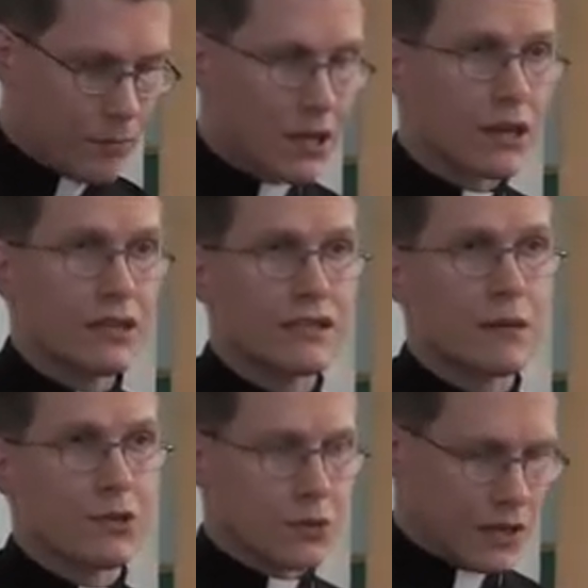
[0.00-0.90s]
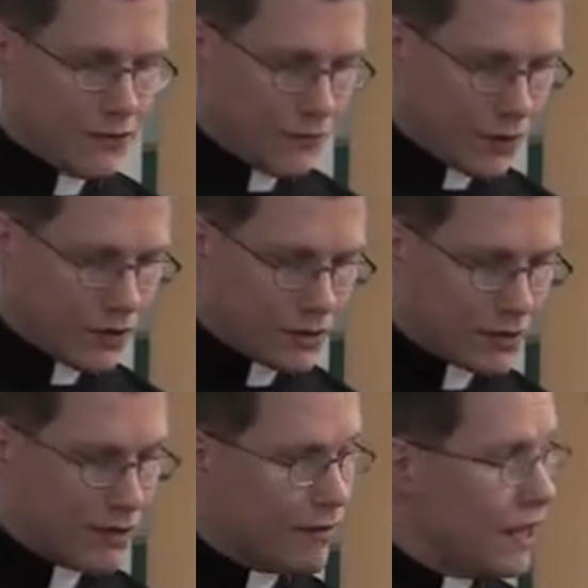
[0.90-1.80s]
But on December
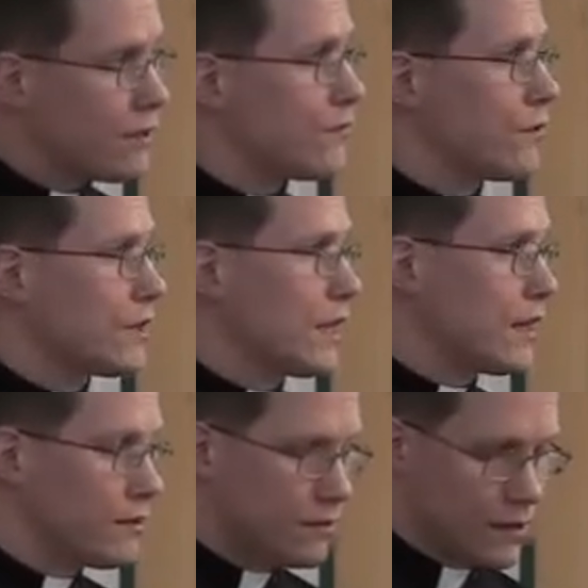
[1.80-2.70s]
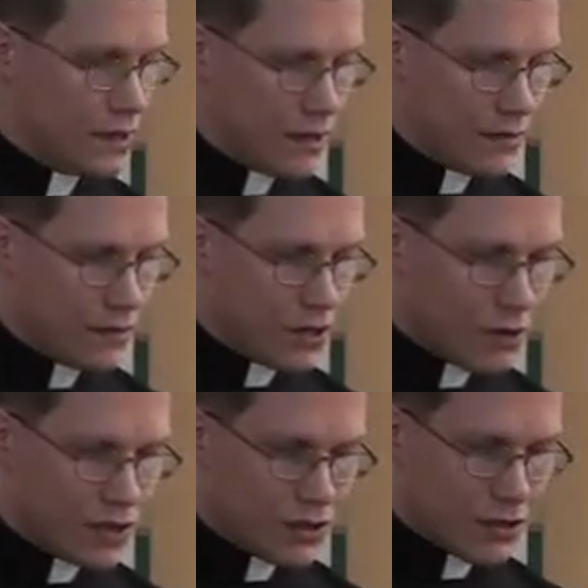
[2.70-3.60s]
21st, thankfully, the
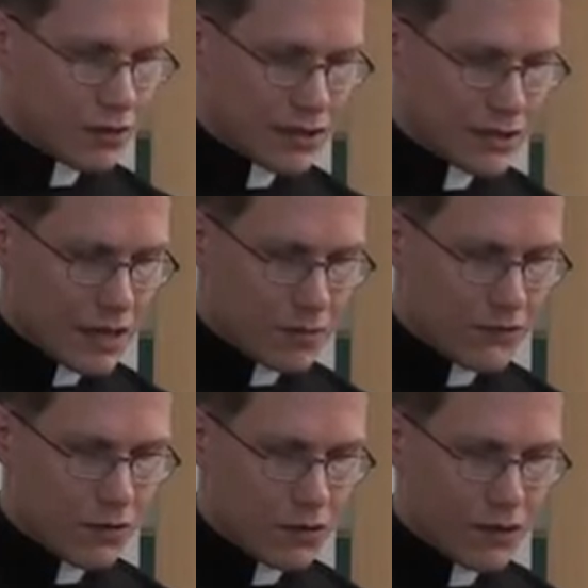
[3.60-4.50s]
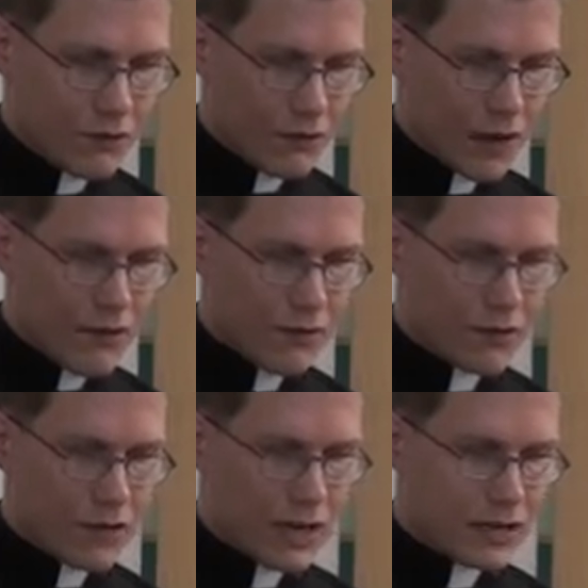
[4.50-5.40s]
UN General Assembly voted in favor
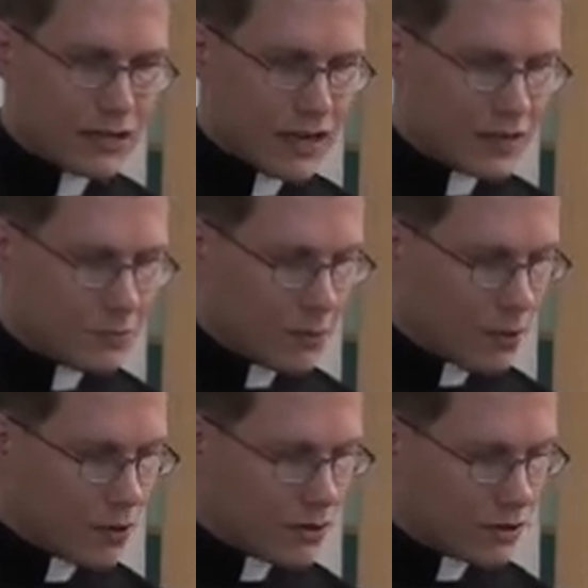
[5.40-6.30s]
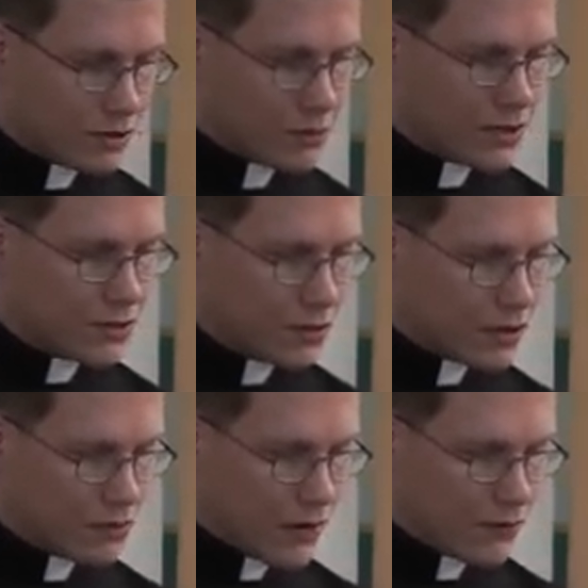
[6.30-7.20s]
of the United States' proposal to restore
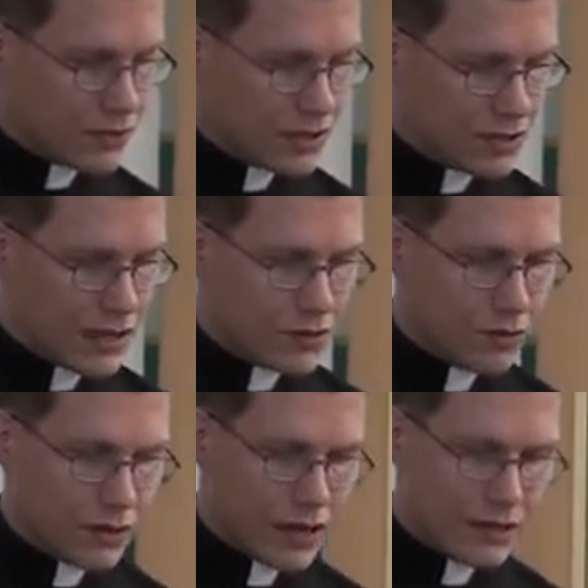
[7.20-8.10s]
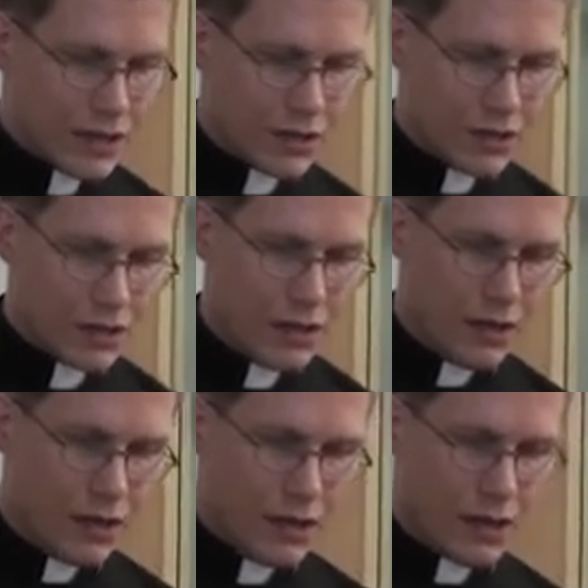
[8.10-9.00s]
the reference to sexual orientation
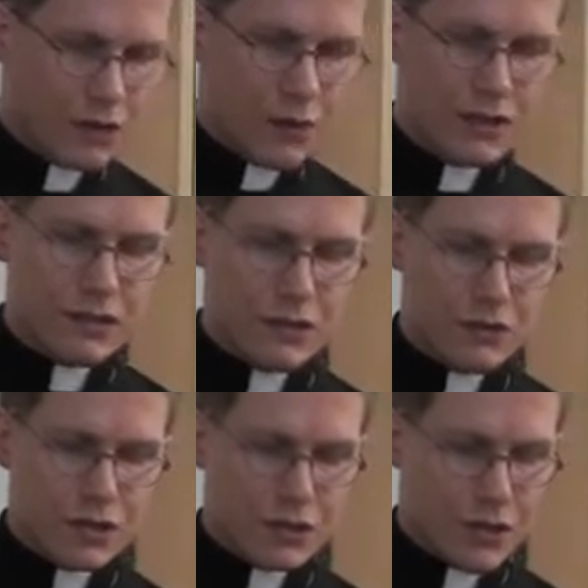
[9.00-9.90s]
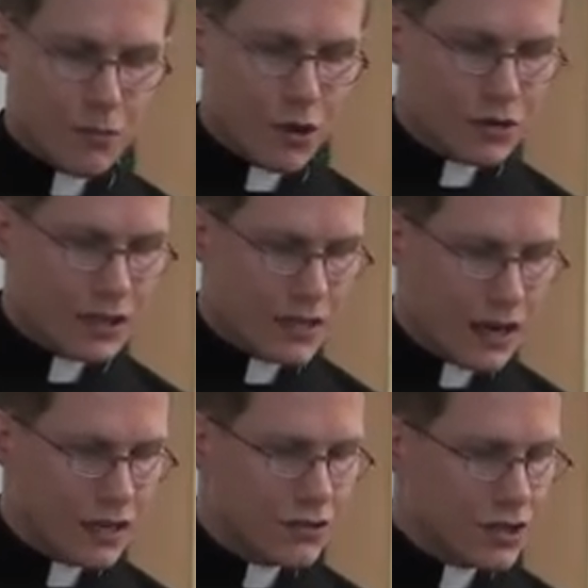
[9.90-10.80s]
in a resolution opposing the
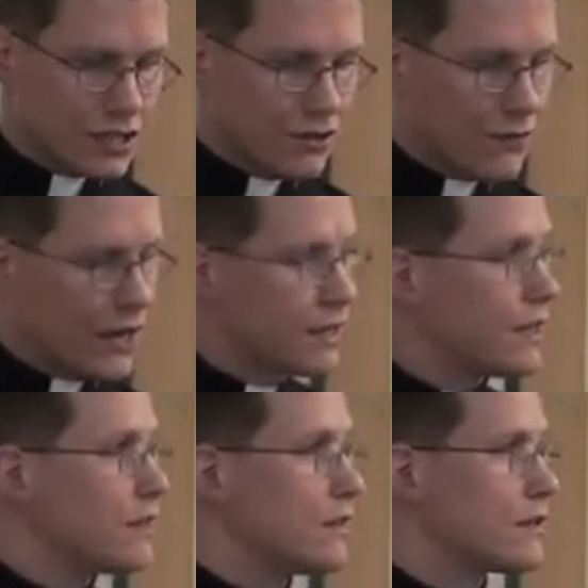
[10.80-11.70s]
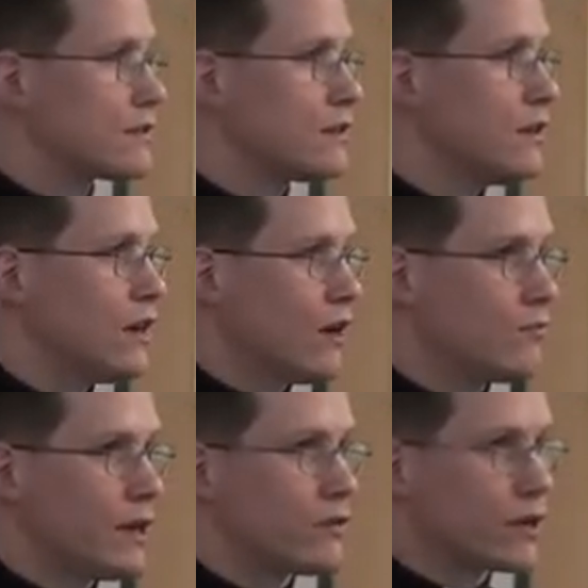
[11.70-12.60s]
unjustified killings
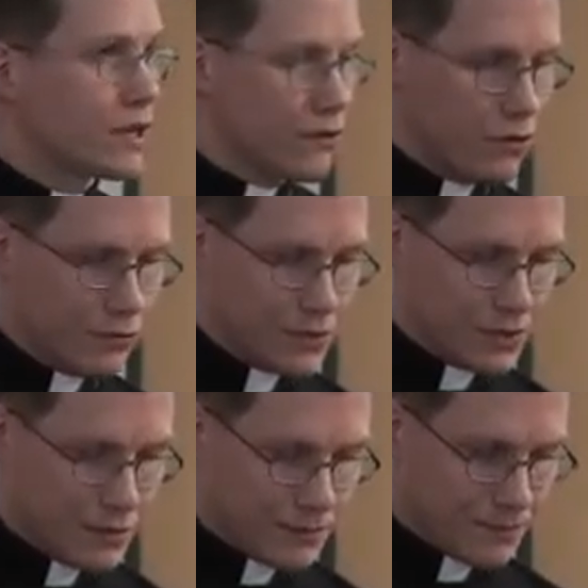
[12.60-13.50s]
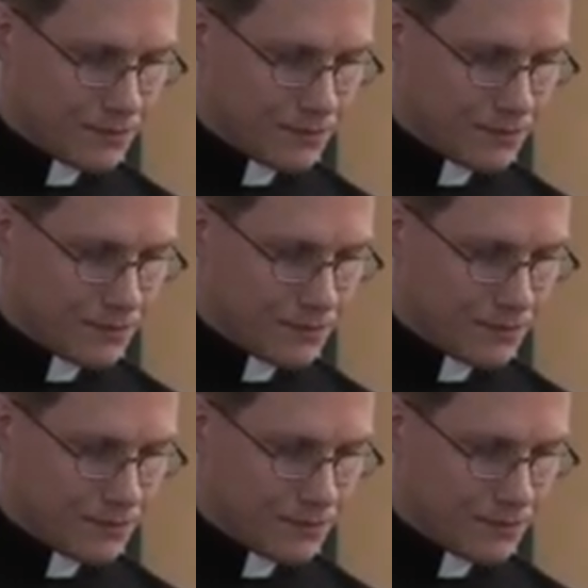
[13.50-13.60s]
of minority groups.